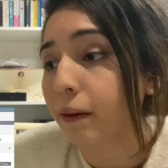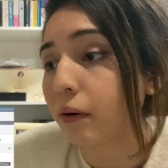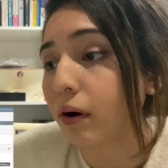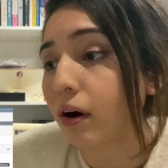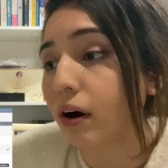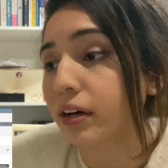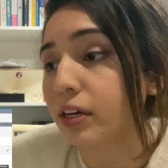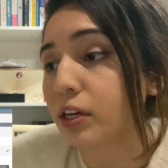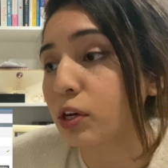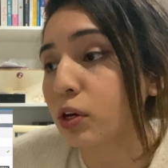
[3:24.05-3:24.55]

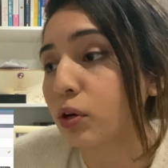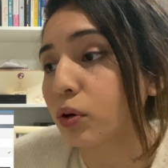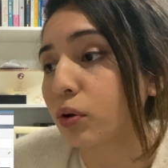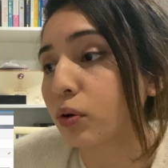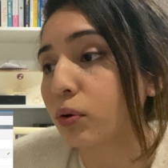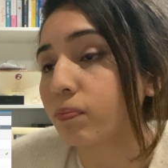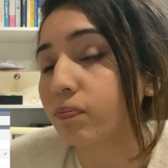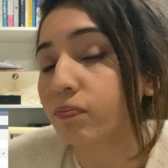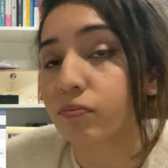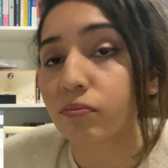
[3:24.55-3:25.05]
Are
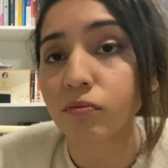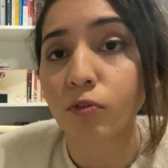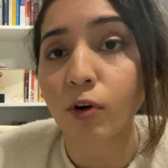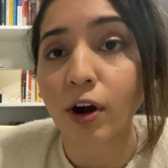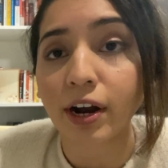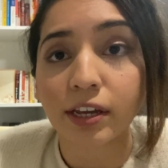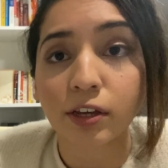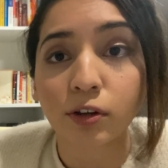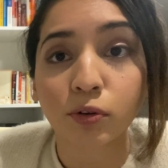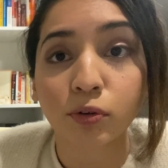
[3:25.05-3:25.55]
you
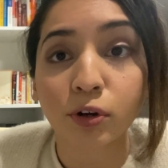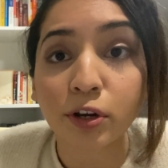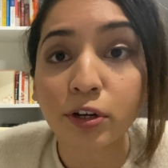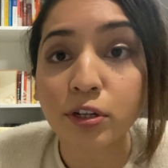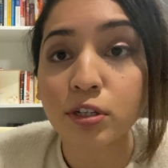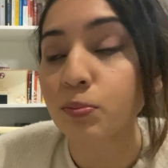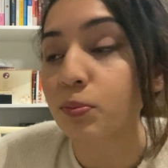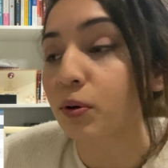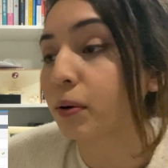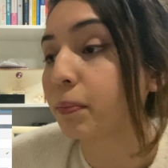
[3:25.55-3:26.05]
writing your
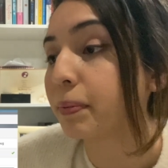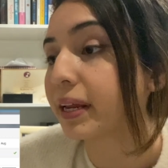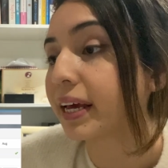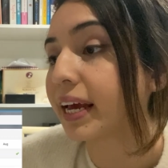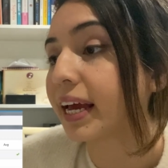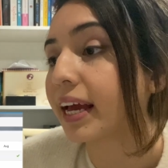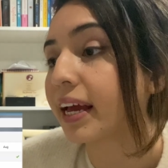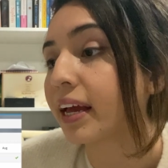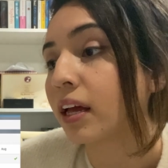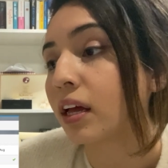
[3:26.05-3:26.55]
notes
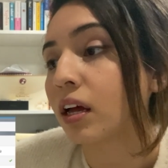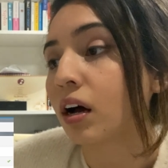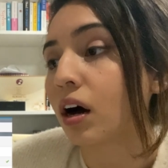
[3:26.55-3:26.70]
properly?